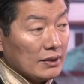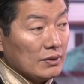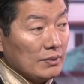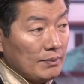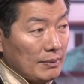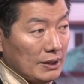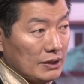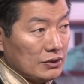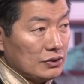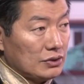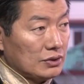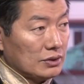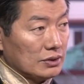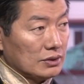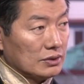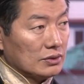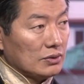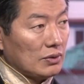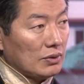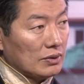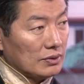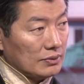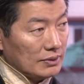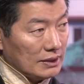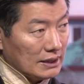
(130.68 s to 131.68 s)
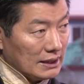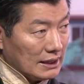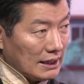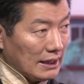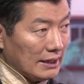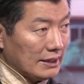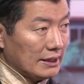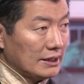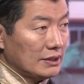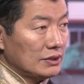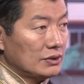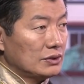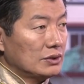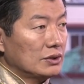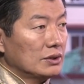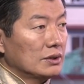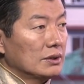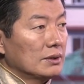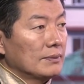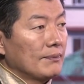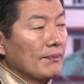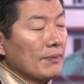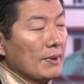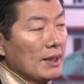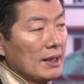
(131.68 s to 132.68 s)
you mentioned on
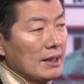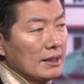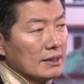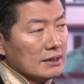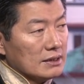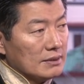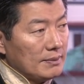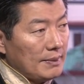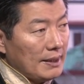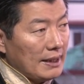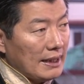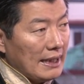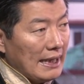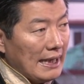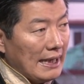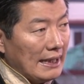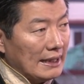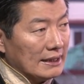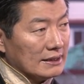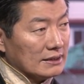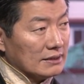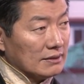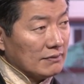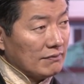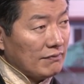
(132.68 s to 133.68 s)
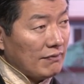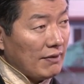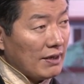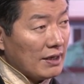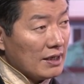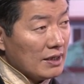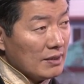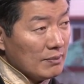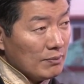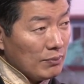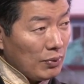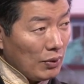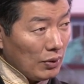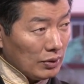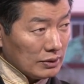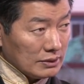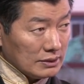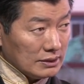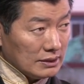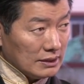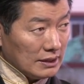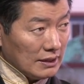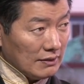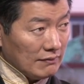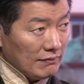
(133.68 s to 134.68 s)
reincarnation, Tibet as a very
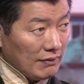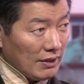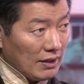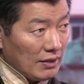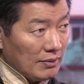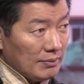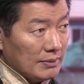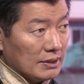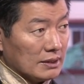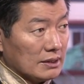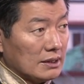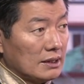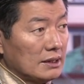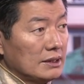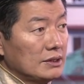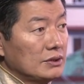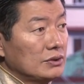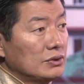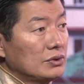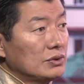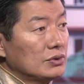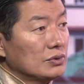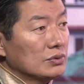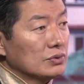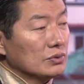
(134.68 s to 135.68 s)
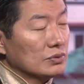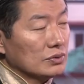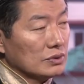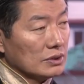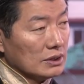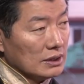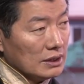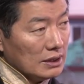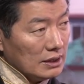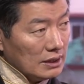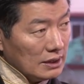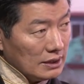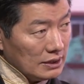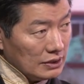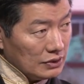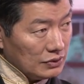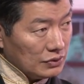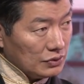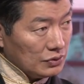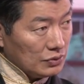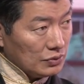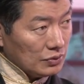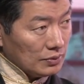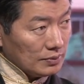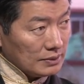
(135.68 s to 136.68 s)
important environmental issue
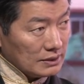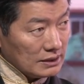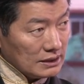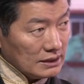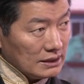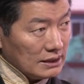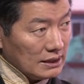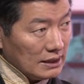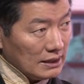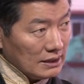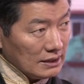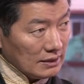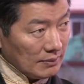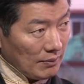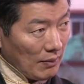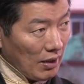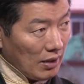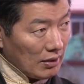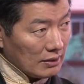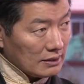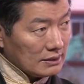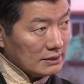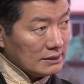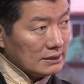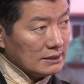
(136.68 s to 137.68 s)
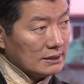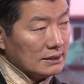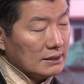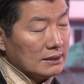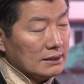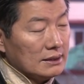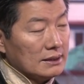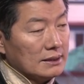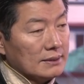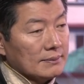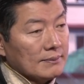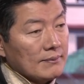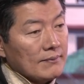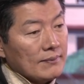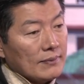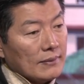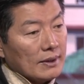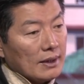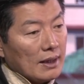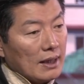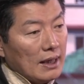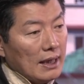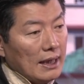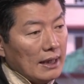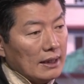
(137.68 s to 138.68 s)
of city and democracy,
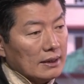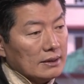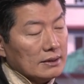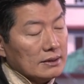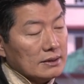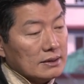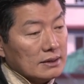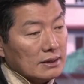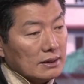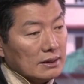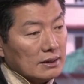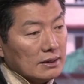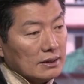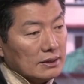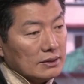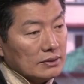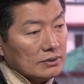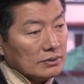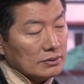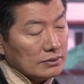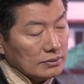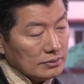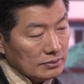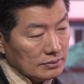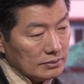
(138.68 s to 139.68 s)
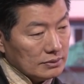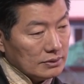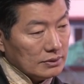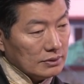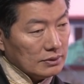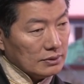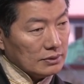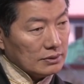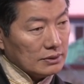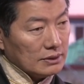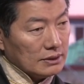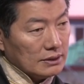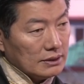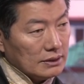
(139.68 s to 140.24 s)
and the